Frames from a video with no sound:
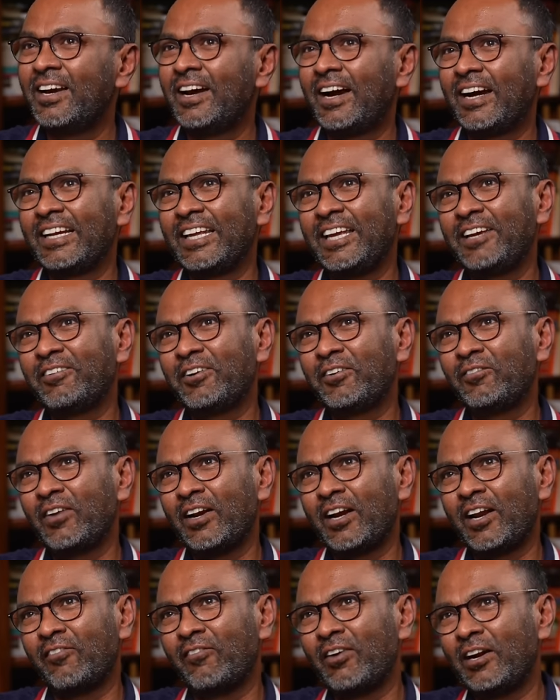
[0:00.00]
And even
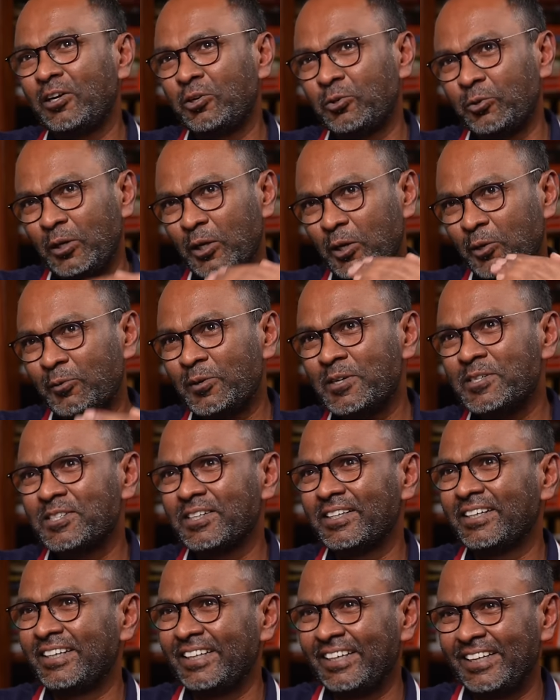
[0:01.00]
when I went to
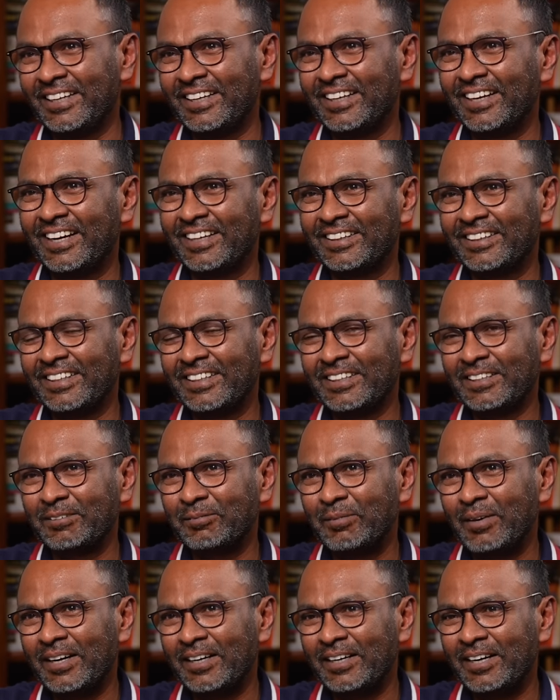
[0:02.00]
university, I think
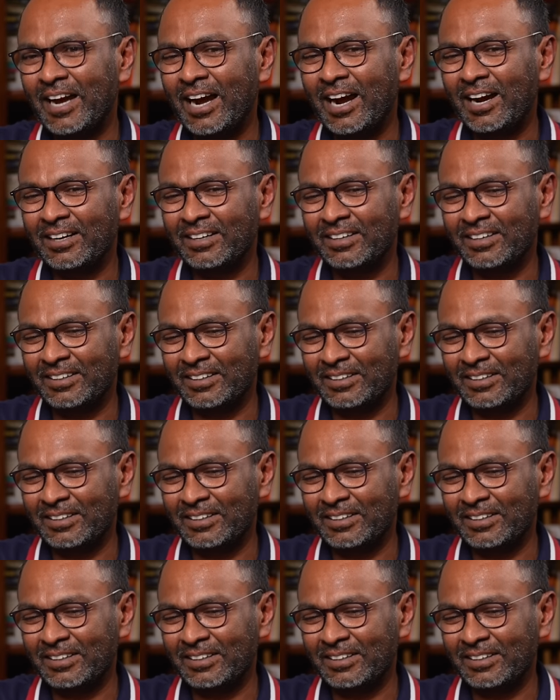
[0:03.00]
my dad,